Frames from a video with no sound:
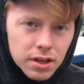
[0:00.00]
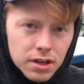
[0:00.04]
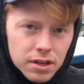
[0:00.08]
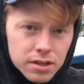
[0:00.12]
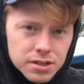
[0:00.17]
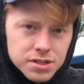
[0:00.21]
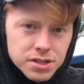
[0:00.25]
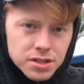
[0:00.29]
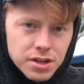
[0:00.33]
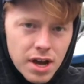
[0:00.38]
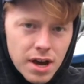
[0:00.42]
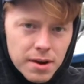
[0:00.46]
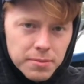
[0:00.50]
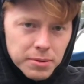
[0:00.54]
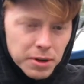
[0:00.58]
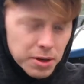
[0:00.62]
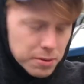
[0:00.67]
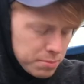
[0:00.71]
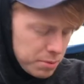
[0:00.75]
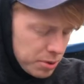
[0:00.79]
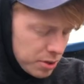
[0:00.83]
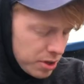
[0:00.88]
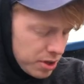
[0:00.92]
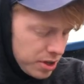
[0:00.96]
So now I'm gonna
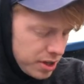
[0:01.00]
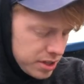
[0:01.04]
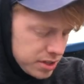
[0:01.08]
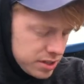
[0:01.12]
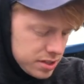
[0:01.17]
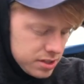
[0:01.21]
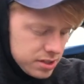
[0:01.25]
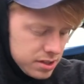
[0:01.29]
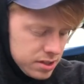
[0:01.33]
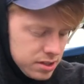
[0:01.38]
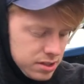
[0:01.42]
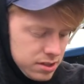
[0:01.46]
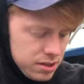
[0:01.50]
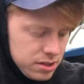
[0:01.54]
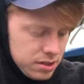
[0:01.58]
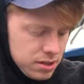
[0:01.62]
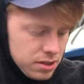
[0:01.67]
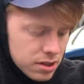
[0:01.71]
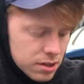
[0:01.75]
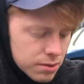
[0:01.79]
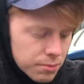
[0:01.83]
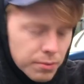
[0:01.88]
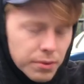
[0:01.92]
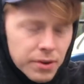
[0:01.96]
put
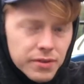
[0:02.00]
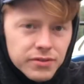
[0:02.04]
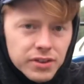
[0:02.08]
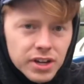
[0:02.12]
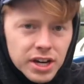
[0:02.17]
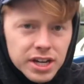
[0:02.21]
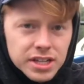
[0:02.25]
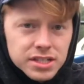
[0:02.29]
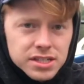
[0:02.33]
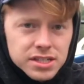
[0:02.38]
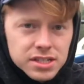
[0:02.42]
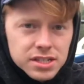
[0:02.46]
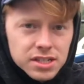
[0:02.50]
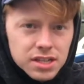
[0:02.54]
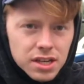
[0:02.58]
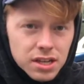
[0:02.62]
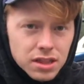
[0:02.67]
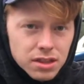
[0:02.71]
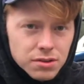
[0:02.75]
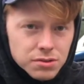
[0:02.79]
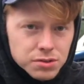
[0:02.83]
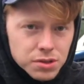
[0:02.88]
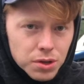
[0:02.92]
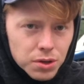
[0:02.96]
the riv nuts in
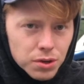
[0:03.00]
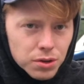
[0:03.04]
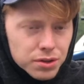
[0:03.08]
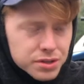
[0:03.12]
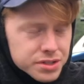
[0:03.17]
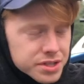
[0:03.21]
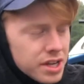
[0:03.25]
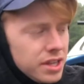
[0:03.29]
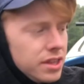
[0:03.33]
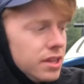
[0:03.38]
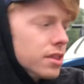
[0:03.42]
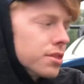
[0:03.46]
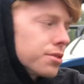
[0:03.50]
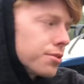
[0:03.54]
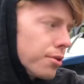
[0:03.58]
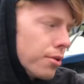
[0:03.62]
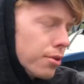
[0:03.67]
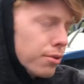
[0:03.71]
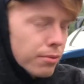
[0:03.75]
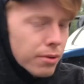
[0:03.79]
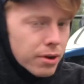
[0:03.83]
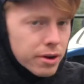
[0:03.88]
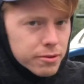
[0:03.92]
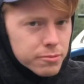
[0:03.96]
those holes and then throw the
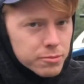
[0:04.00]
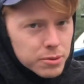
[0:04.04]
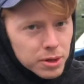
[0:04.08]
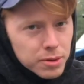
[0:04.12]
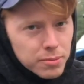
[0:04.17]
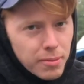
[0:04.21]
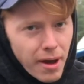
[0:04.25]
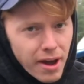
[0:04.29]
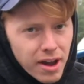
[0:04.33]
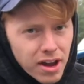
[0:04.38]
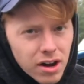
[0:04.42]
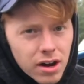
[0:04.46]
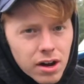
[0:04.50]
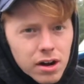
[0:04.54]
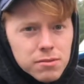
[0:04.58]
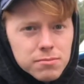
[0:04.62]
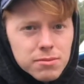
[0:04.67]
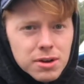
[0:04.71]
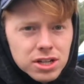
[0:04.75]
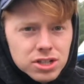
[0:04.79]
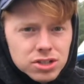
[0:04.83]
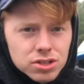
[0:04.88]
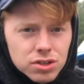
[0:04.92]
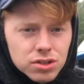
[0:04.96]
wicker bill back on and
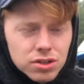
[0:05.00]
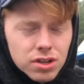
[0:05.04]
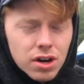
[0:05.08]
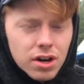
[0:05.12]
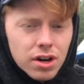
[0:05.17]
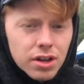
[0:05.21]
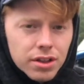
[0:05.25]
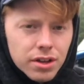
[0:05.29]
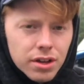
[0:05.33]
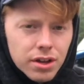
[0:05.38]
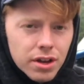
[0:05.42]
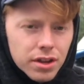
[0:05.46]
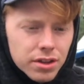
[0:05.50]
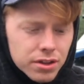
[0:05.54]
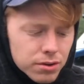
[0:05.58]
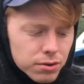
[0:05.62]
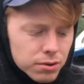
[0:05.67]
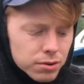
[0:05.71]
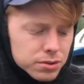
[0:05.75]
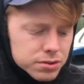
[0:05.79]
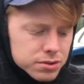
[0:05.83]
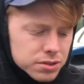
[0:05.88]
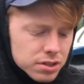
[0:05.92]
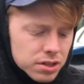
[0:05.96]
make sure that all the other
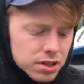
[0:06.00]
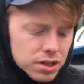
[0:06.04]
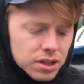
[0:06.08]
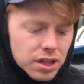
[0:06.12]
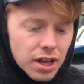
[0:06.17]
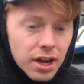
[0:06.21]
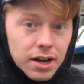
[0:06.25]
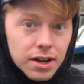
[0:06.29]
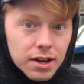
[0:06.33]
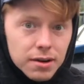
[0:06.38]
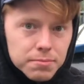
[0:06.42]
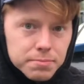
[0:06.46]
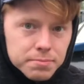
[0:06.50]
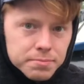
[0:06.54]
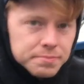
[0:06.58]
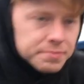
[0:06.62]
holes are gonna line up.